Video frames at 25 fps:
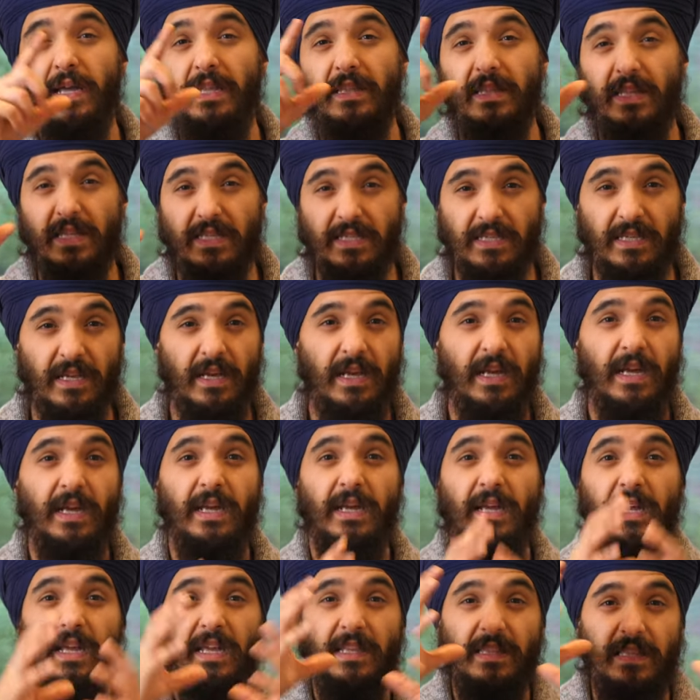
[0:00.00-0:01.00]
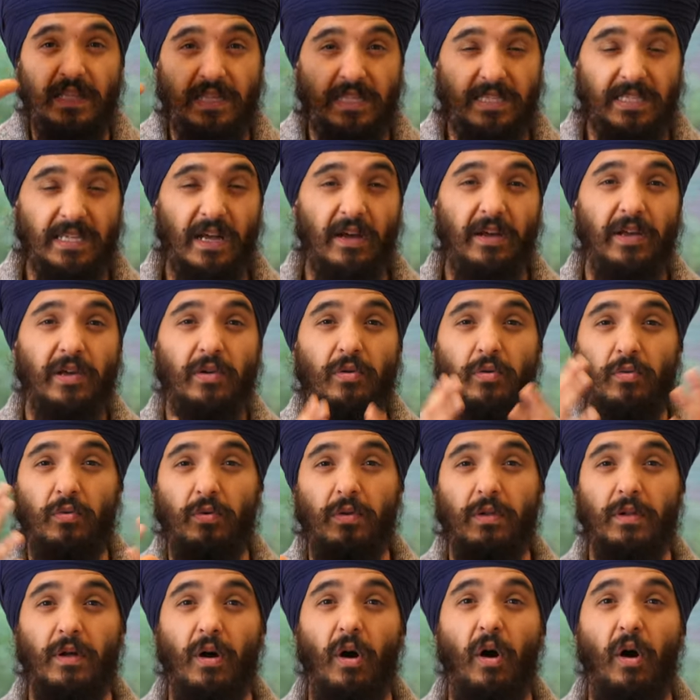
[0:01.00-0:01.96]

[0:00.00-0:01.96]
in this cycle